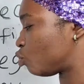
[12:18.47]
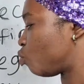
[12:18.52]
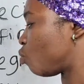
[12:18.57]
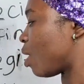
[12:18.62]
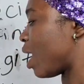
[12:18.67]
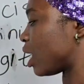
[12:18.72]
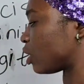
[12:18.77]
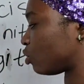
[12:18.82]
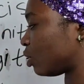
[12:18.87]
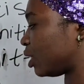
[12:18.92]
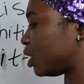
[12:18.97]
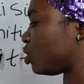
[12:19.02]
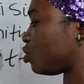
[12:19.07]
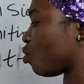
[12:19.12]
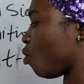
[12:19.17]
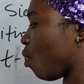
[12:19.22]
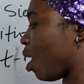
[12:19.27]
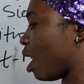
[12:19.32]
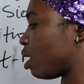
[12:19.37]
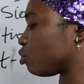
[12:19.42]
you actually
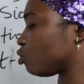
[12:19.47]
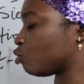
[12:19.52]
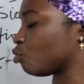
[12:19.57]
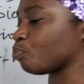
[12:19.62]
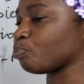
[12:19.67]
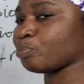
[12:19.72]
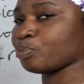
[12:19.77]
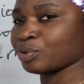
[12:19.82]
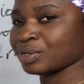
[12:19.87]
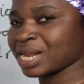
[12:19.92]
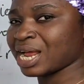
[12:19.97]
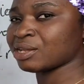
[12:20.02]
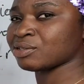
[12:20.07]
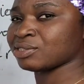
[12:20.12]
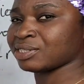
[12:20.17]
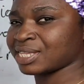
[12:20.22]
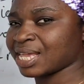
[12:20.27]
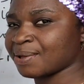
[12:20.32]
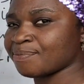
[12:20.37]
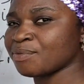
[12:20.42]
know how to pronounce
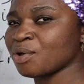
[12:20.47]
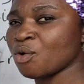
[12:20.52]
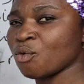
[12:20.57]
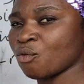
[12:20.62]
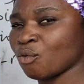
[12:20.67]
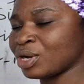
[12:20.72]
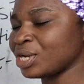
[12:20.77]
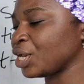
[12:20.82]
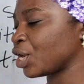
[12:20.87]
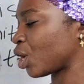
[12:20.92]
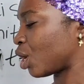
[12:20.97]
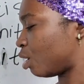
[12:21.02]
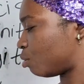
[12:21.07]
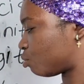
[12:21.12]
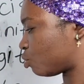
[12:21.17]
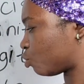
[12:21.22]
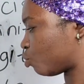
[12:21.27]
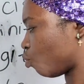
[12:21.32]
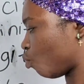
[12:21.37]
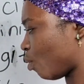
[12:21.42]
them when it
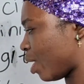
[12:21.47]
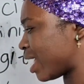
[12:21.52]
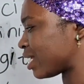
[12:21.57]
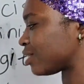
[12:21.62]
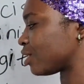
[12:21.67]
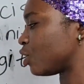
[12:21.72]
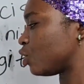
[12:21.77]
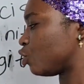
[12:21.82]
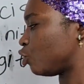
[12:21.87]
comes to words.